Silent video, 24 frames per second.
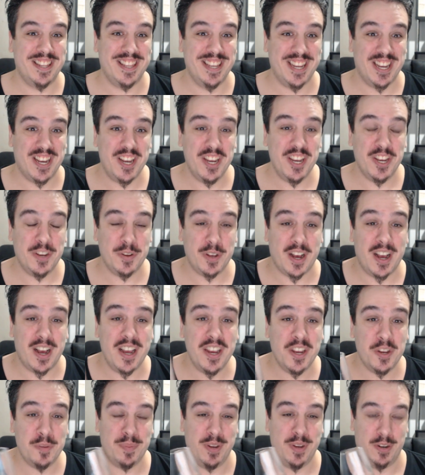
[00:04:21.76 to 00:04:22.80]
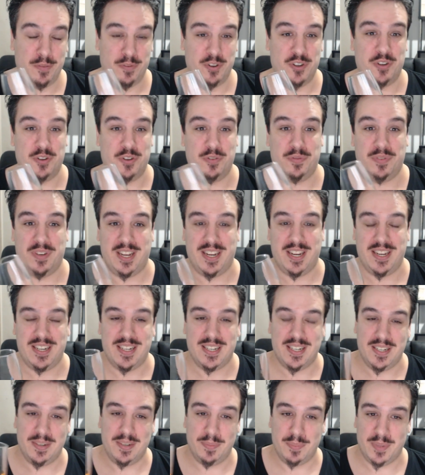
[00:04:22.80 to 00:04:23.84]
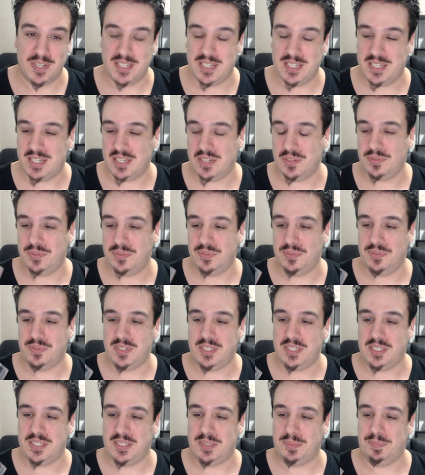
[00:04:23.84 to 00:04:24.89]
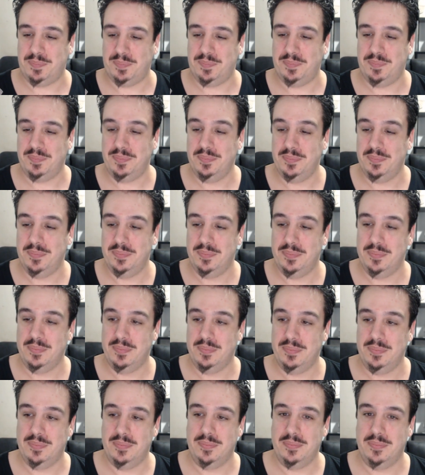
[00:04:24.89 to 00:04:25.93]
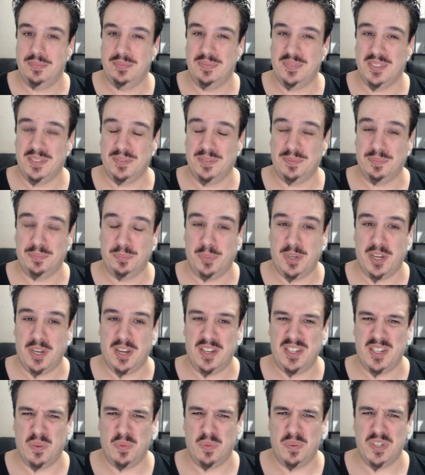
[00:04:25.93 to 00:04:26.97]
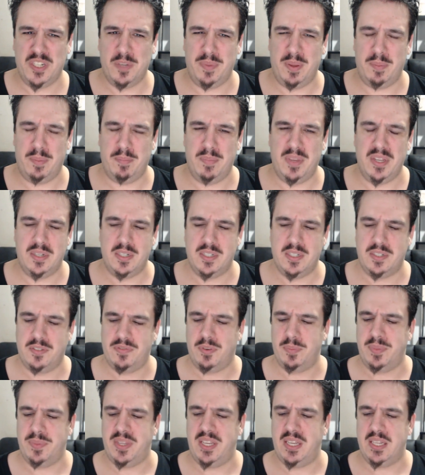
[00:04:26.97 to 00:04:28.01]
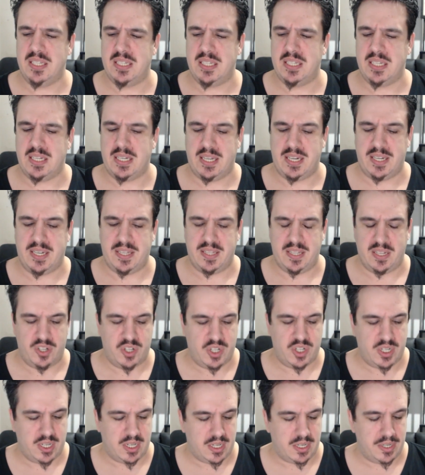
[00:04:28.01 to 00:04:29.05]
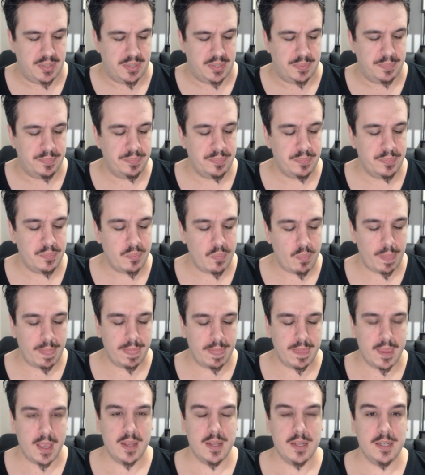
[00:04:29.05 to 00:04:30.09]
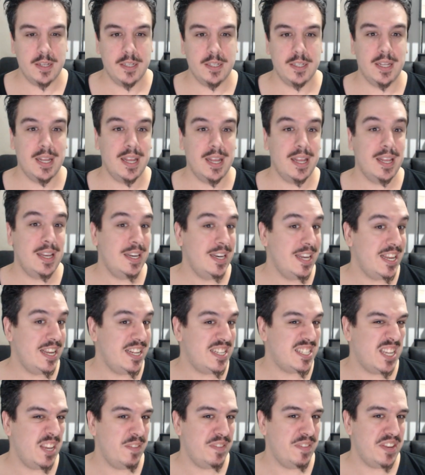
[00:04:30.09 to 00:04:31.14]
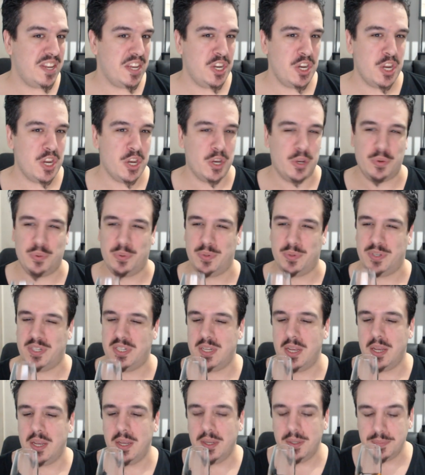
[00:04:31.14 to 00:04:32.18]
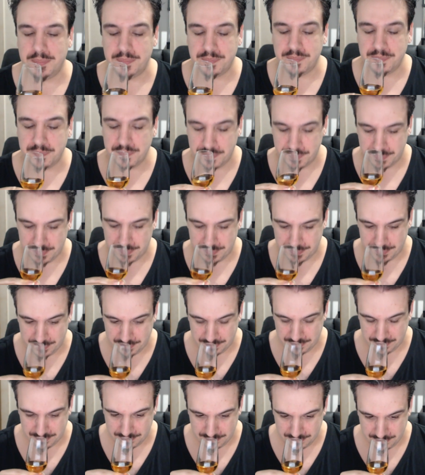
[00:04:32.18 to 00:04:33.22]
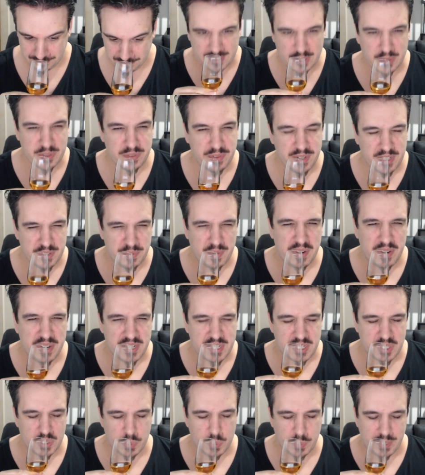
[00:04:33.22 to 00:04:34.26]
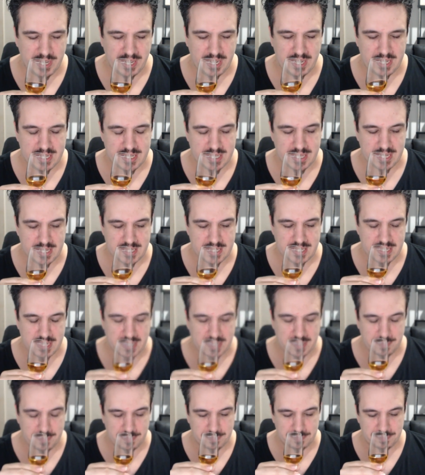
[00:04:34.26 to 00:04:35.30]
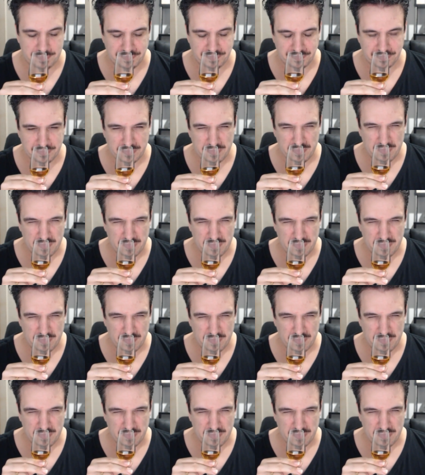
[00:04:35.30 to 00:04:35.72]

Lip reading: I think I could be rejuvenated myself, but I don't want to be milled from the inside and then charred. Let's give it a nose. So it's very sweet. I